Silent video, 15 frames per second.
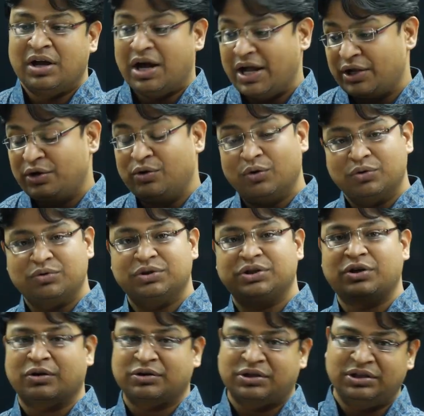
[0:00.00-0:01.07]
I go to the
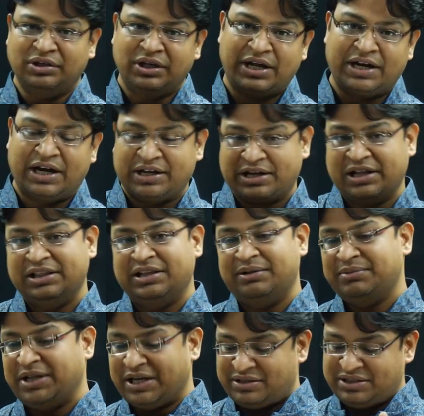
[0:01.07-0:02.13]
doctor and I tell
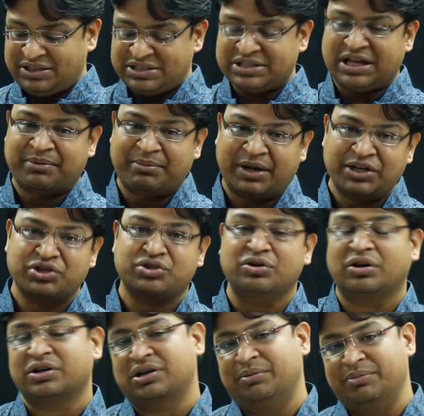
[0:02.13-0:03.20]
them that these are my
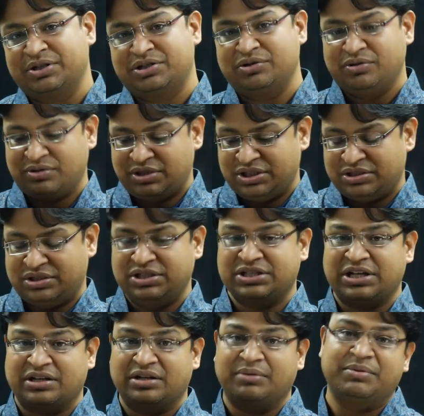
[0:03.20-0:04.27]
shortcomings. You know, these
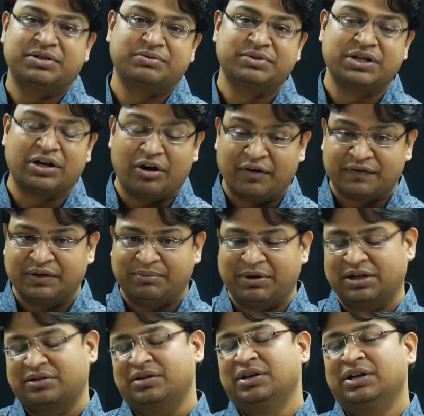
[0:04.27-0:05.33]
are the numbers which are off the
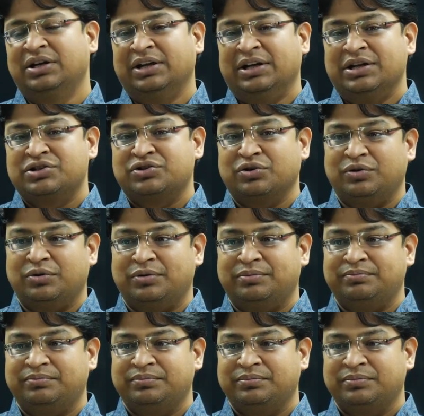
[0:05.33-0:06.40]
mark.
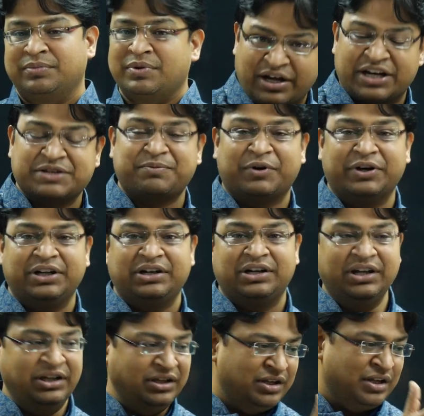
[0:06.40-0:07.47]
So,
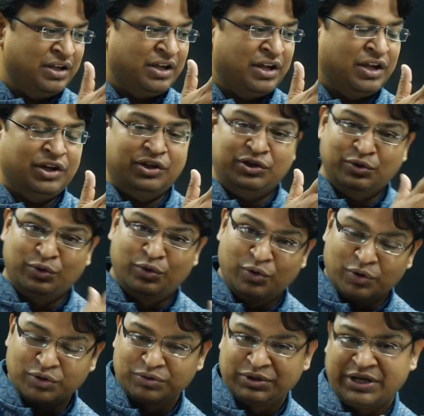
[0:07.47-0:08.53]
correspondingly, you
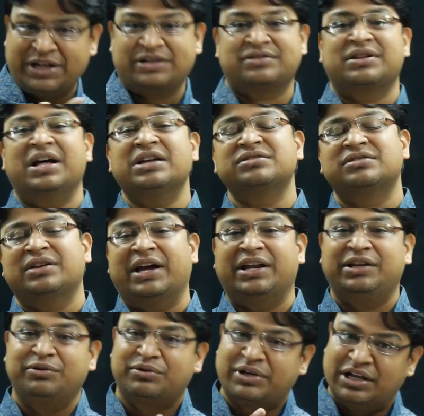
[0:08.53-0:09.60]
go to the next class
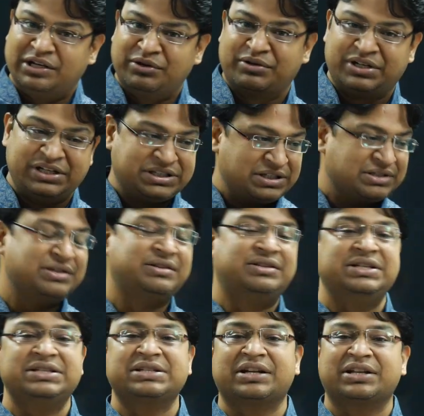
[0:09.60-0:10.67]
and you tell your teacher, sir,
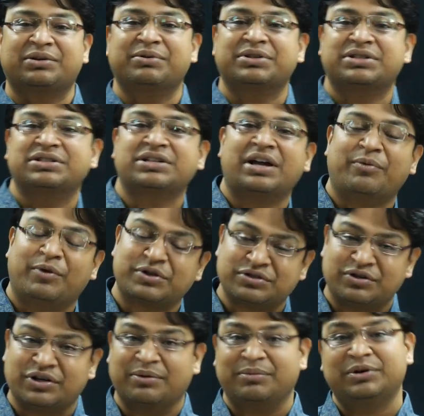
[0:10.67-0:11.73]
these are the questions I was
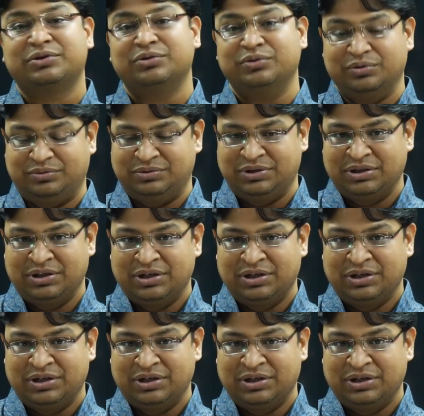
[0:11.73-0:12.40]
not able to do.